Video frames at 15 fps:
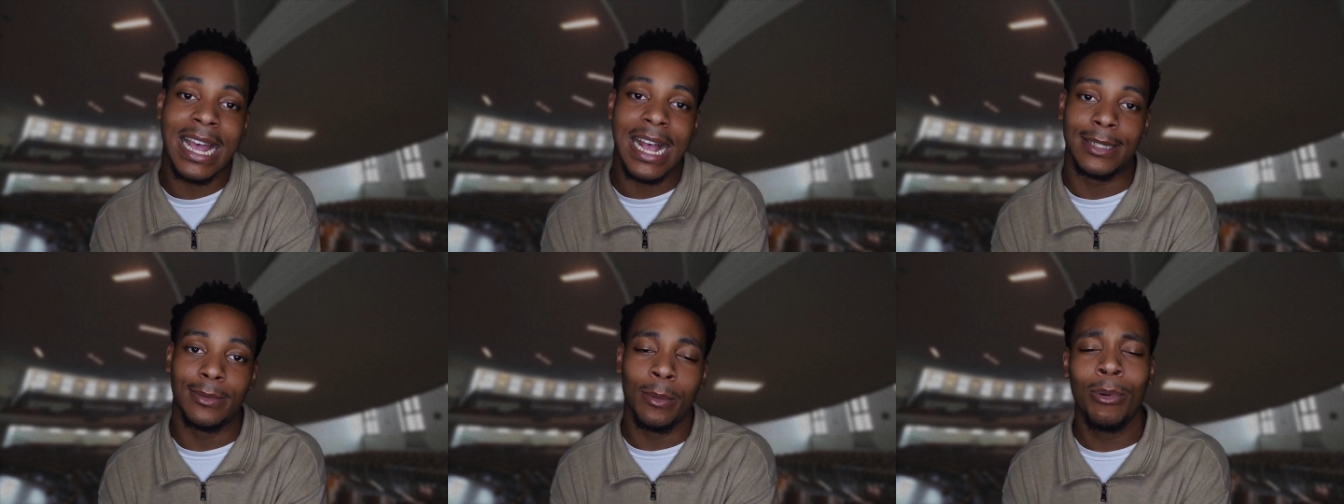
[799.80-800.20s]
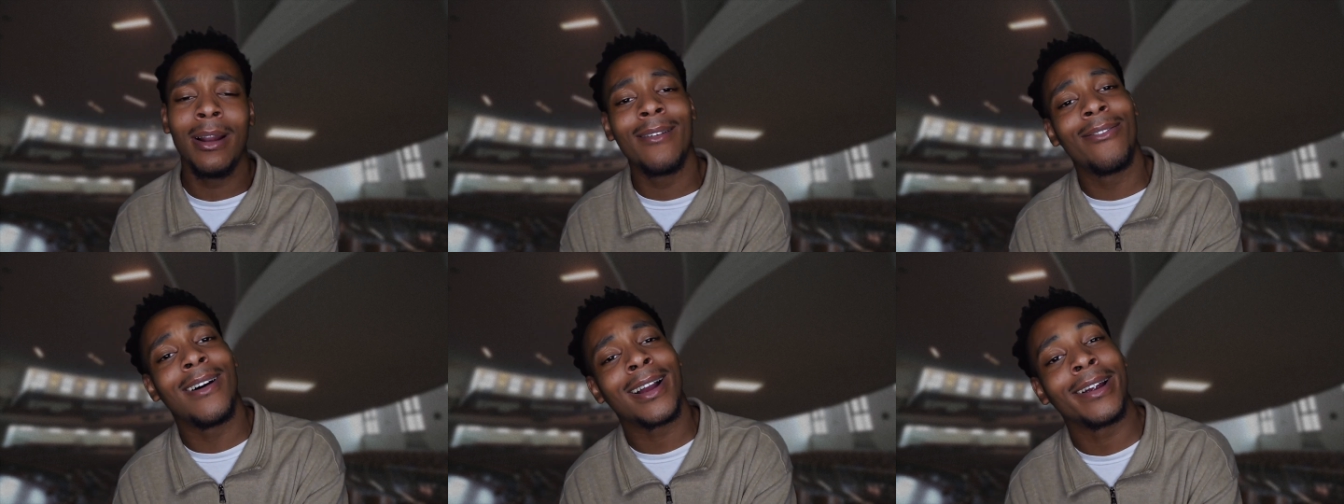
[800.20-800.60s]
ass whipping.
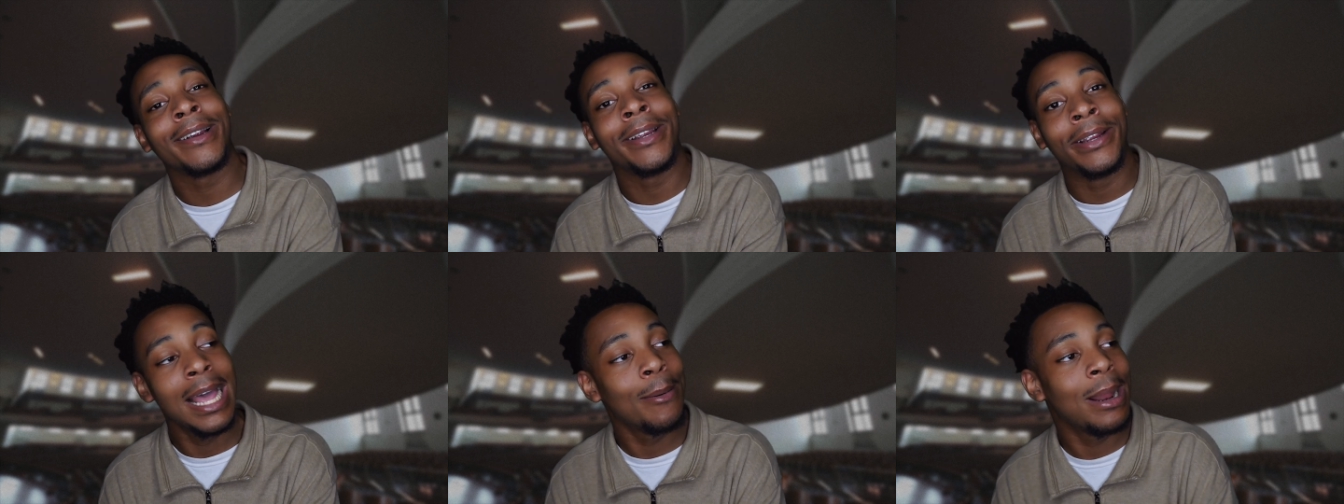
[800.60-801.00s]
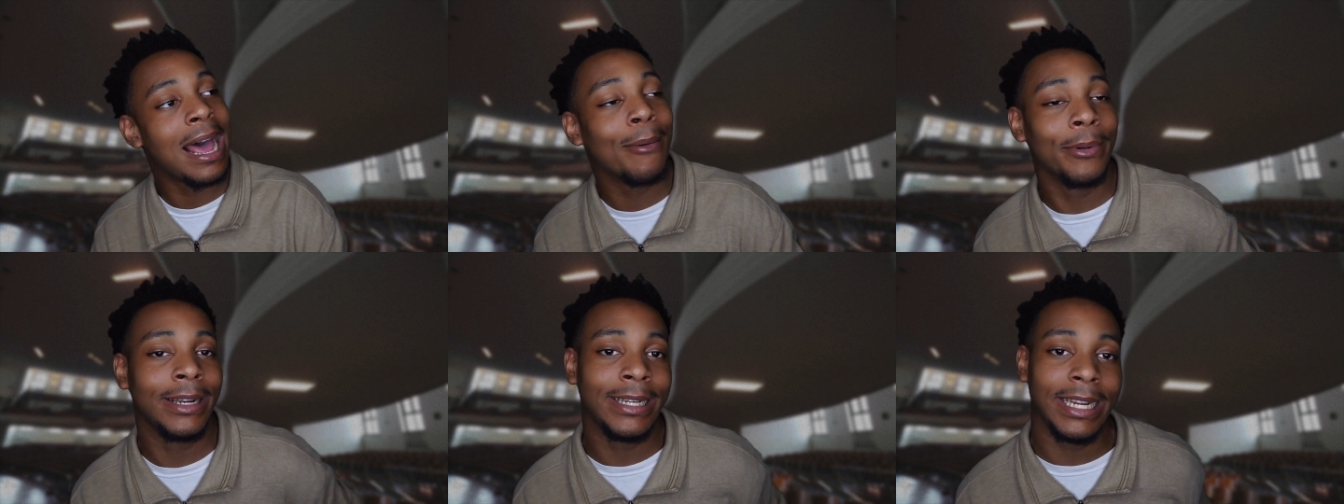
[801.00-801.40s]
Where the fuck are you? That's what
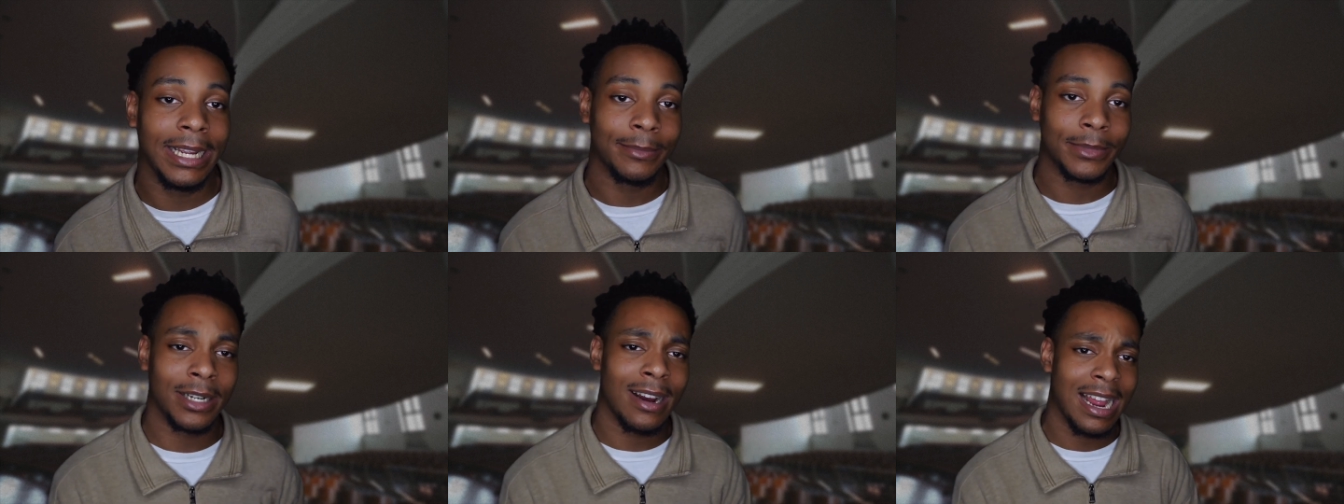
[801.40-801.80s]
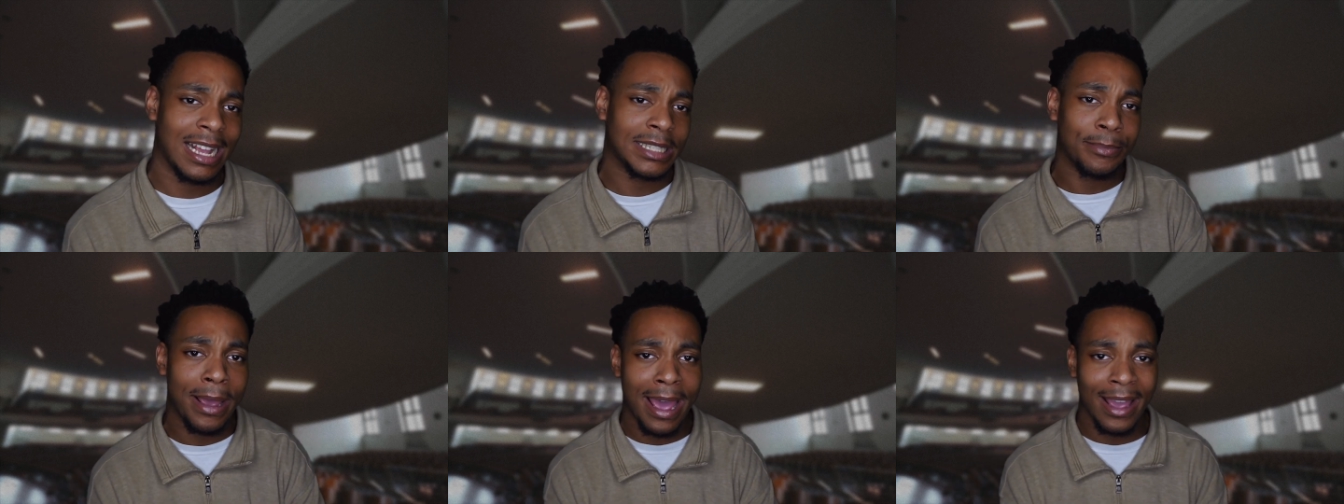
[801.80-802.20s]
I want to DM her
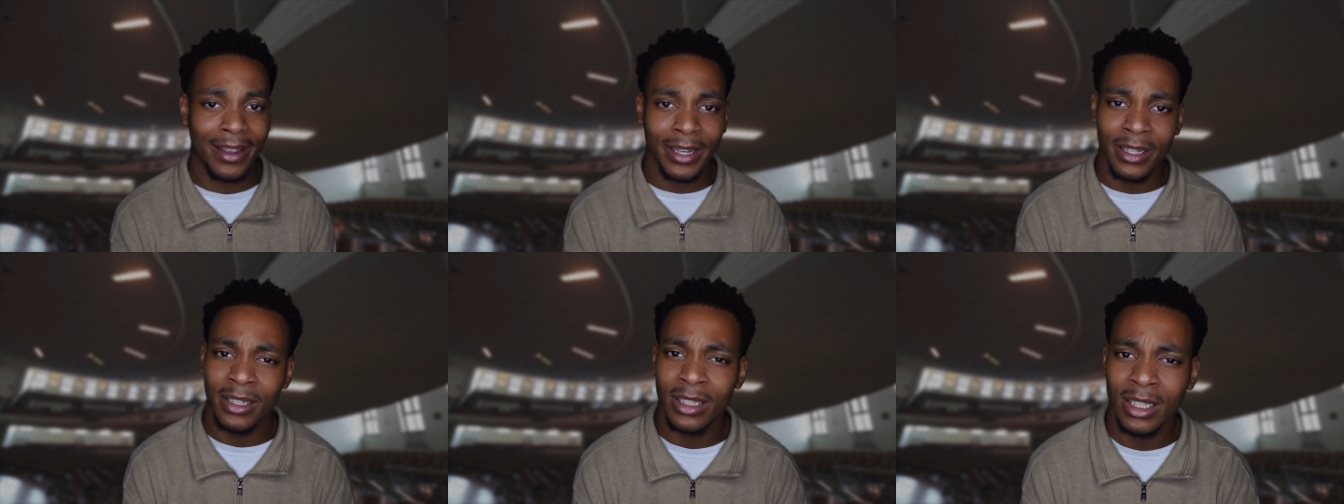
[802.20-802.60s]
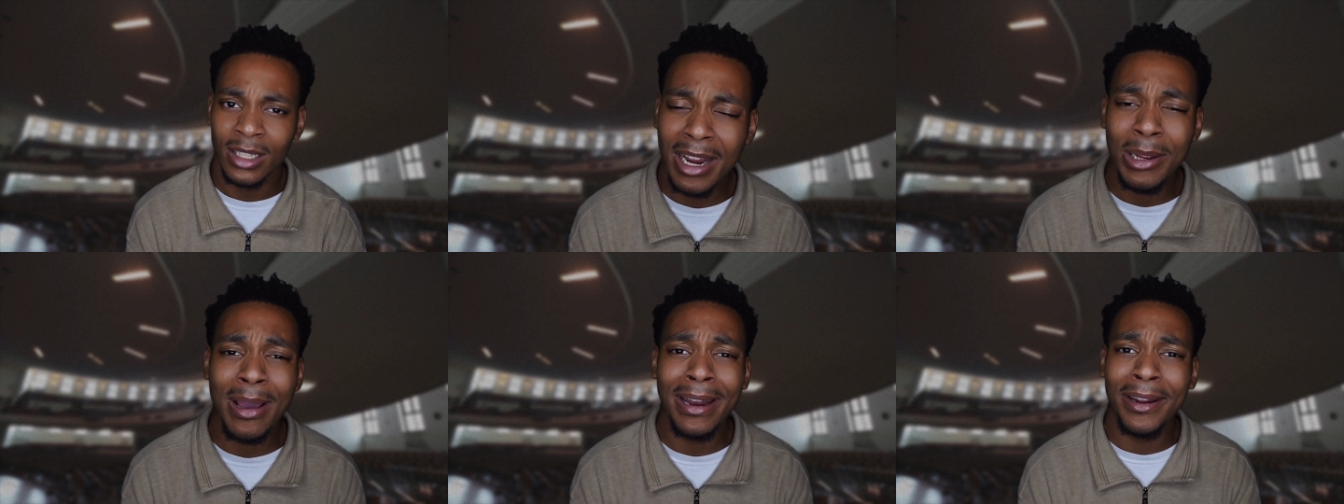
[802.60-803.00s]
ass back. Are
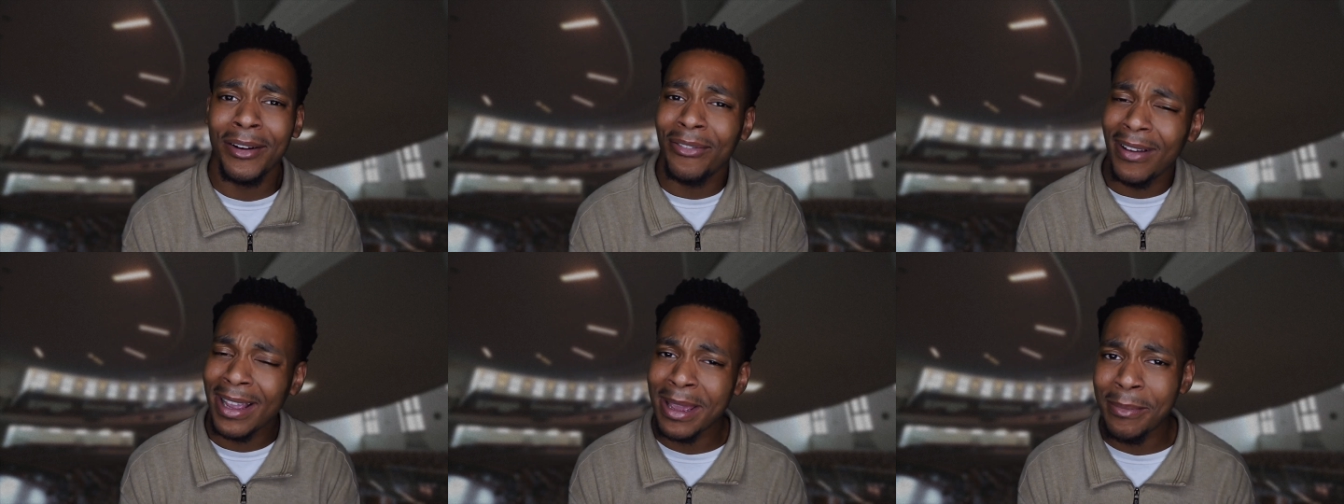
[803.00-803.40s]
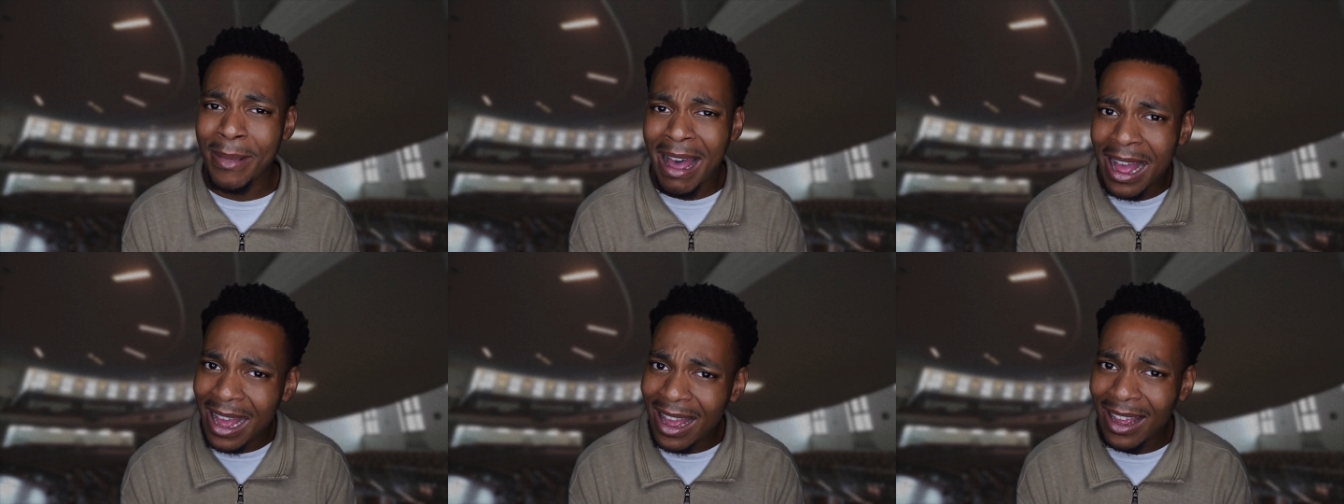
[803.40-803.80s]
you out of your fucking
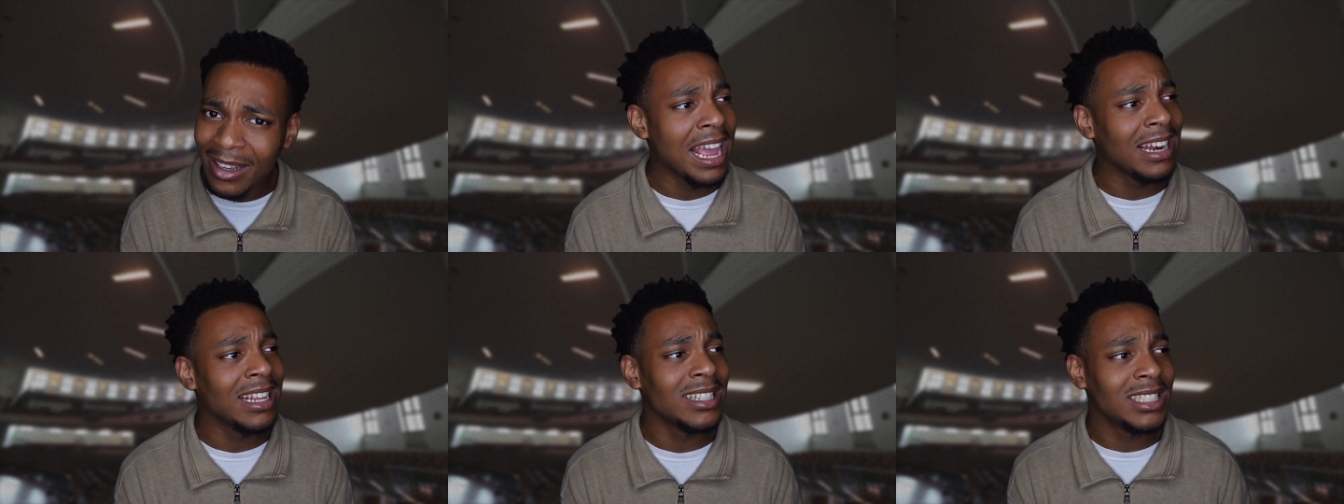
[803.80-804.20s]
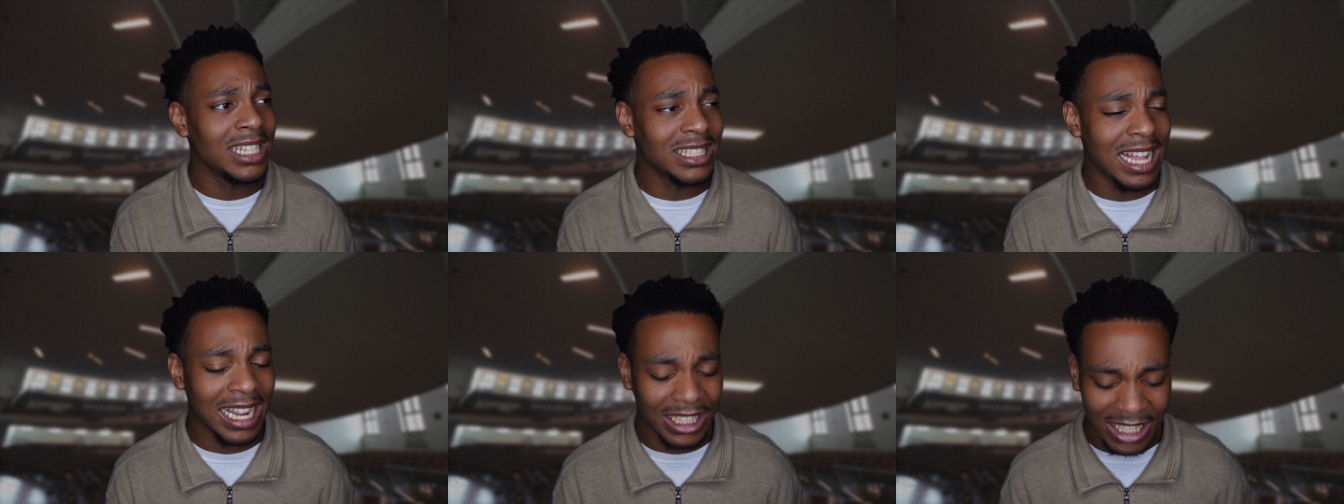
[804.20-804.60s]
mind? And it's just like,